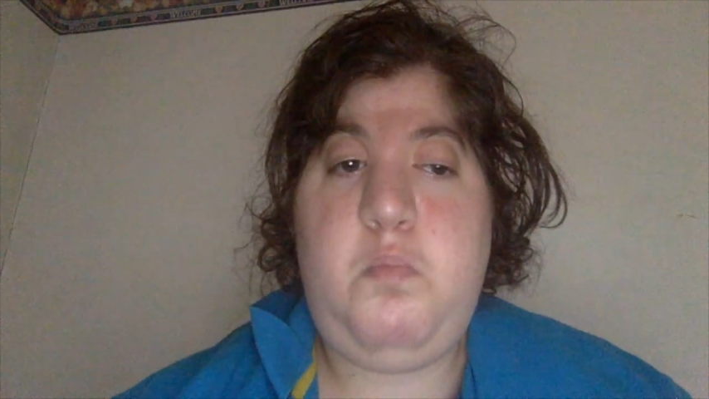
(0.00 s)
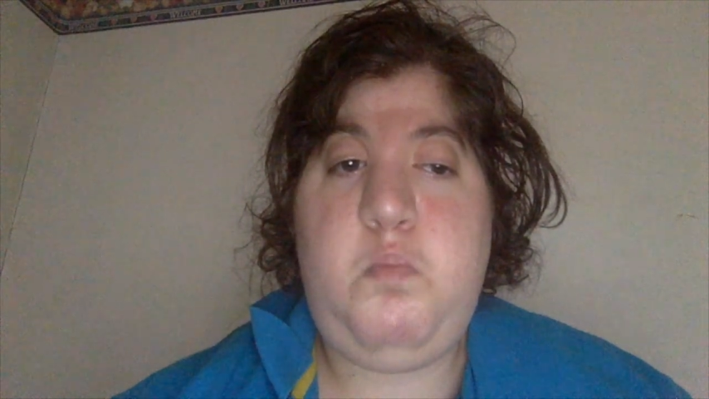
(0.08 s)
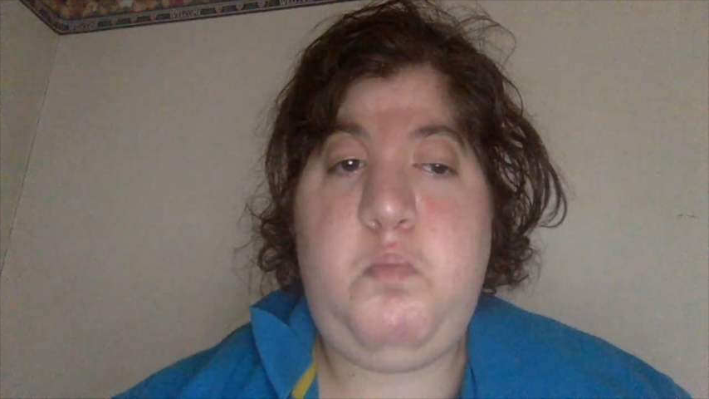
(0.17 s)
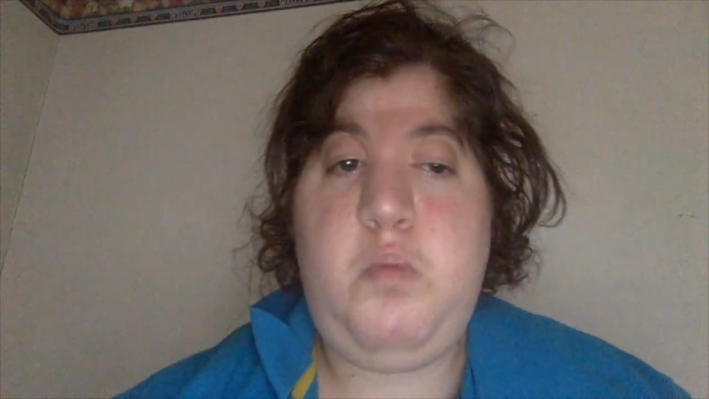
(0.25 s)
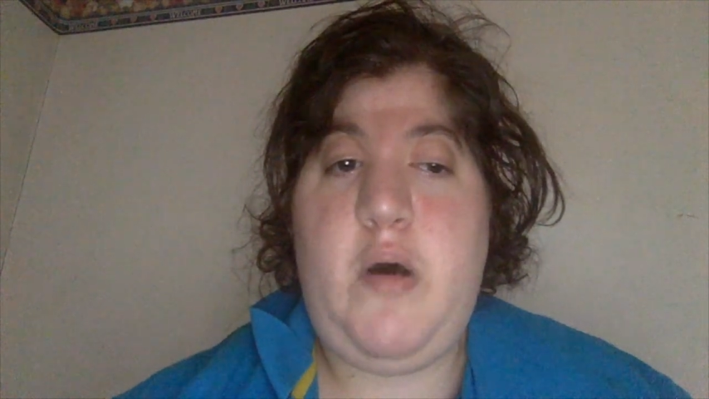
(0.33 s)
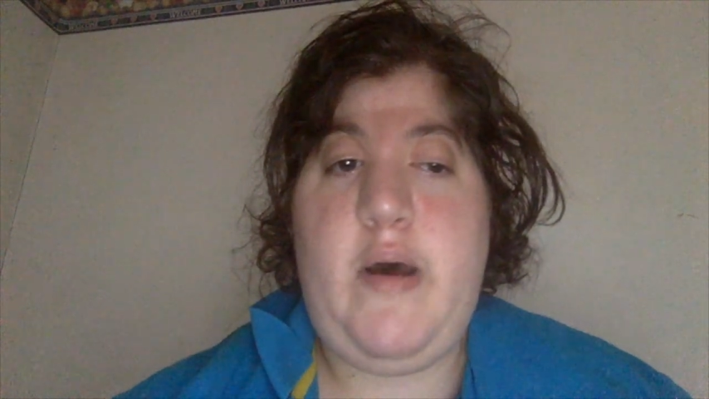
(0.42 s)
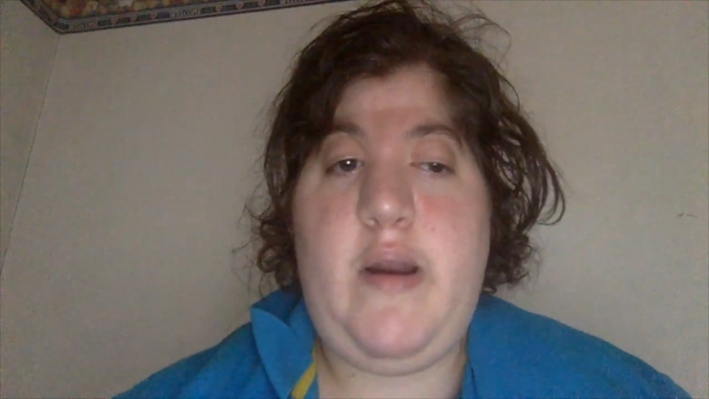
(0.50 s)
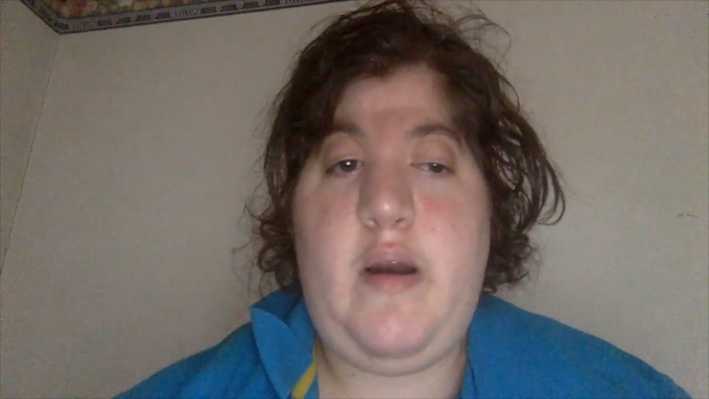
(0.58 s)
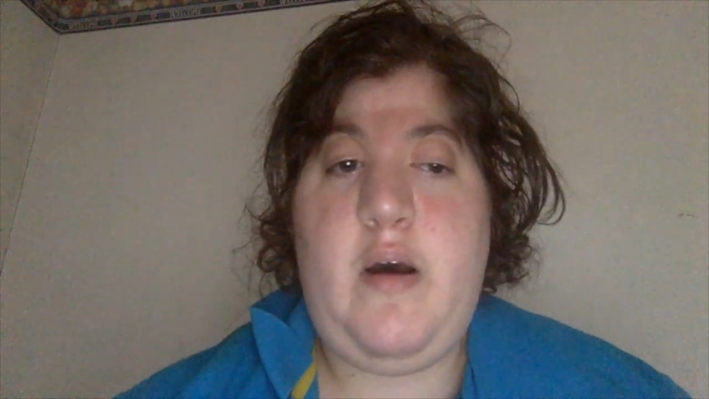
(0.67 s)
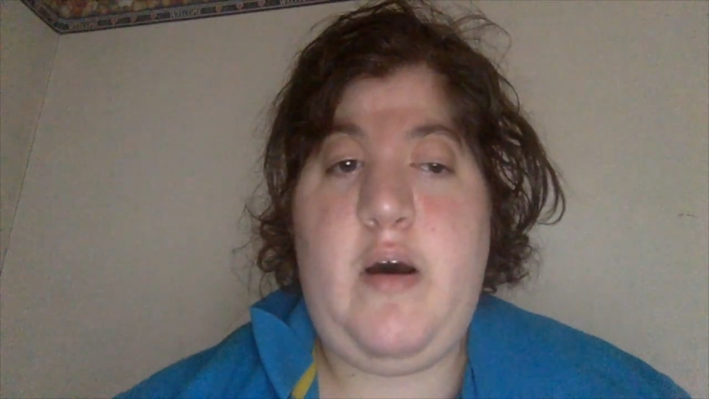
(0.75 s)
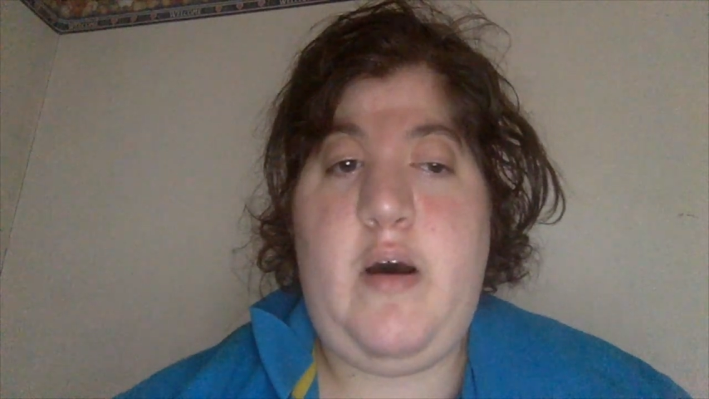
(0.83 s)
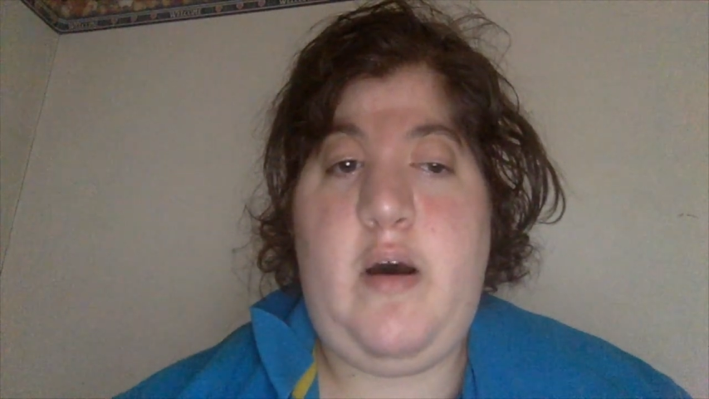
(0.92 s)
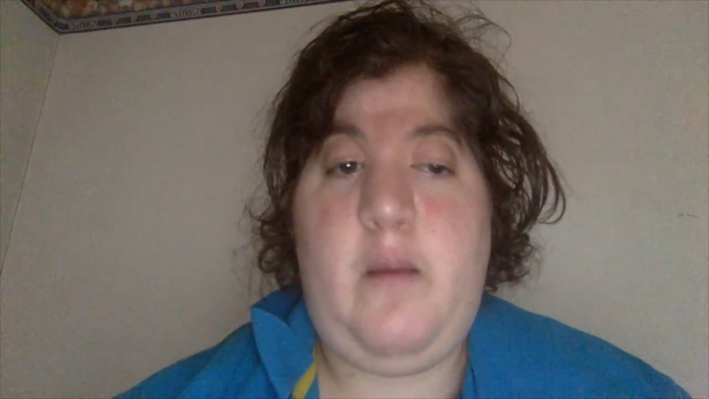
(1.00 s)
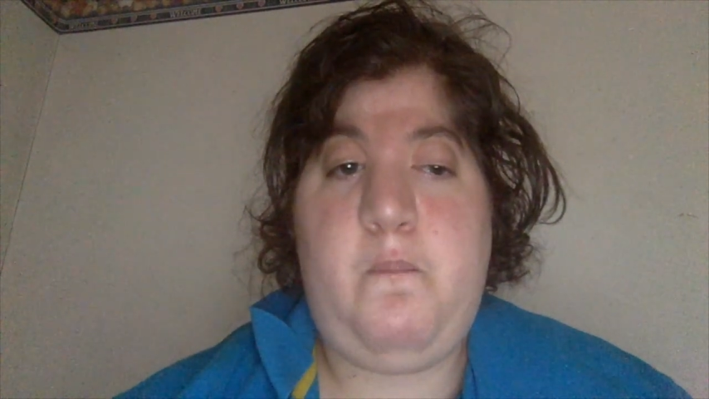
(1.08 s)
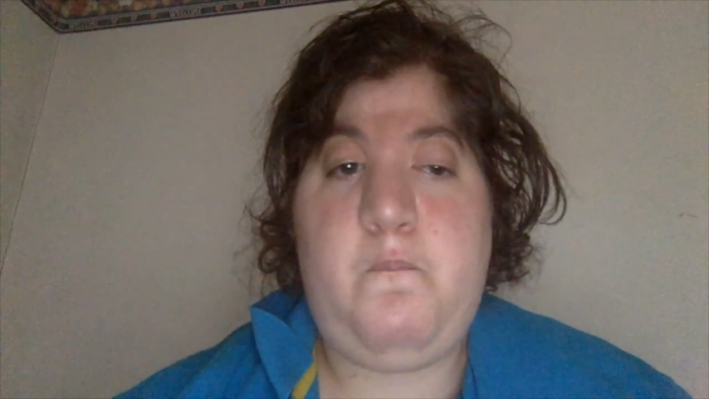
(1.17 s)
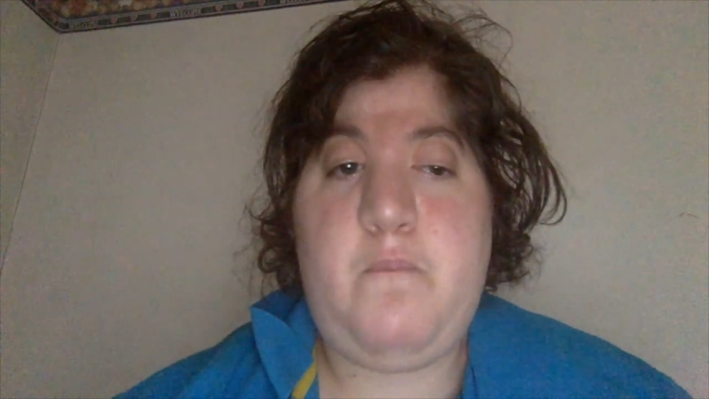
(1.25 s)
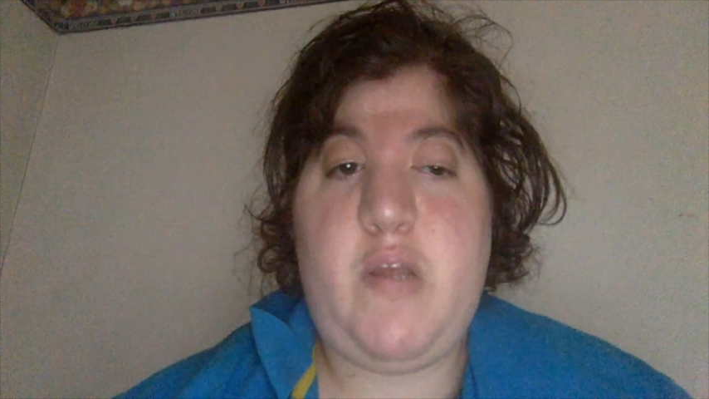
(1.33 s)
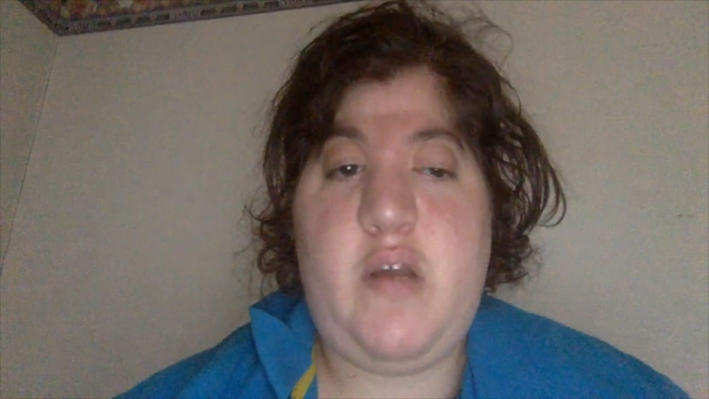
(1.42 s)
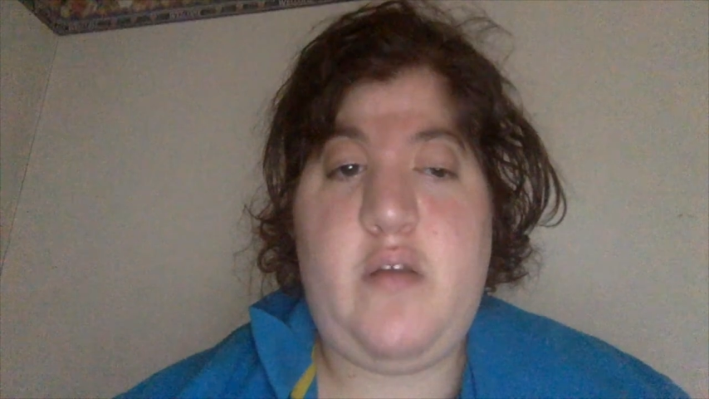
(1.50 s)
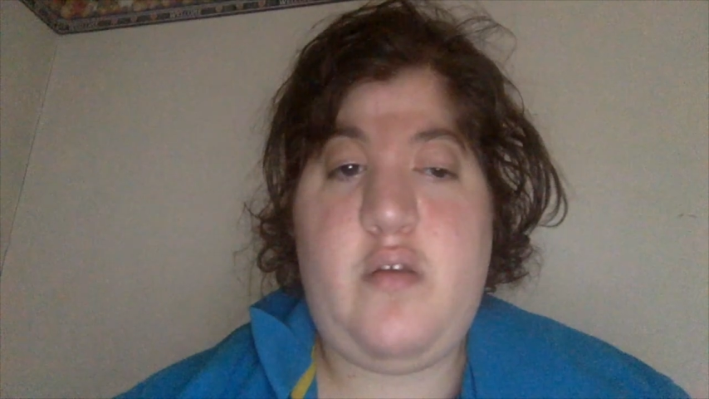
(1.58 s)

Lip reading: but because